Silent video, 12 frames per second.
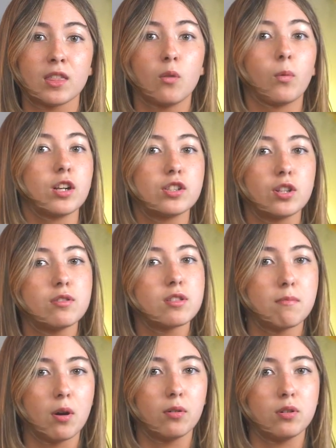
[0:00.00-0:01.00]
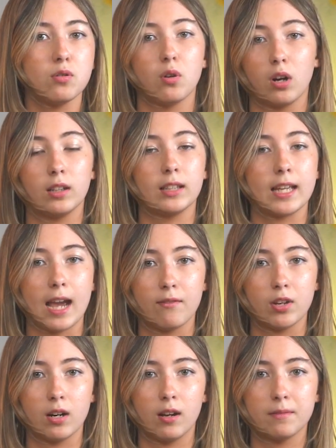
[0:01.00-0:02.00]
where it shows the mode you currently
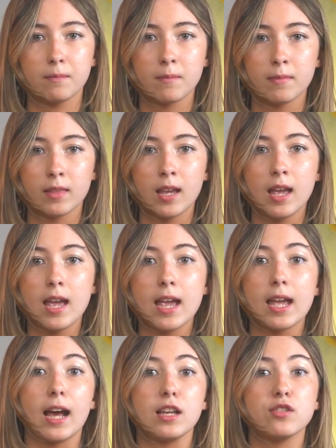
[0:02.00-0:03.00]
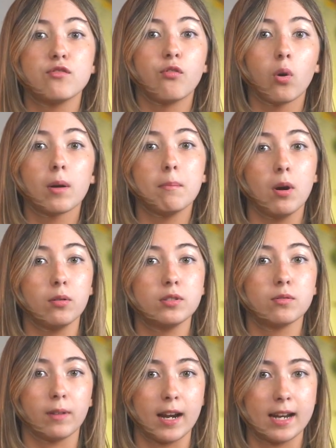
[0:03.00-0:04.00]
have it on. It has 4
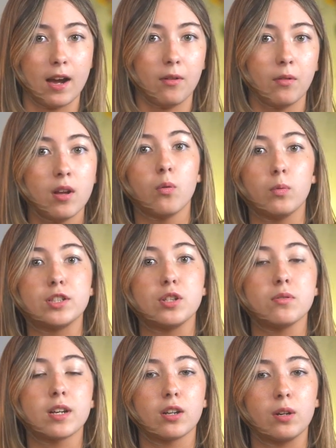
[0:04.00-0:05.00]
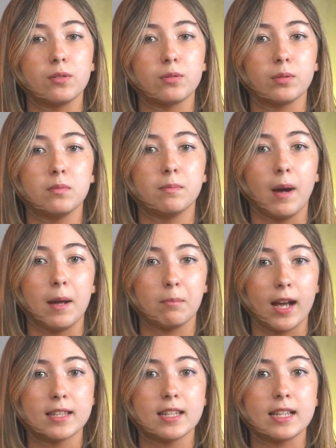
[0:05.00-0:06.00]
modes right now, which you can go through by
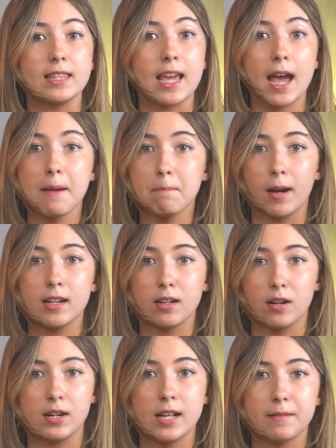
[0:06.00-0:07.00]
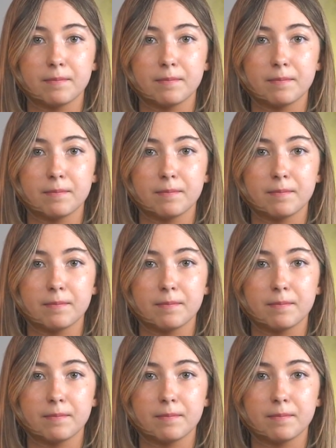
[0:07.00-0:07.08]
pressing the M button on it.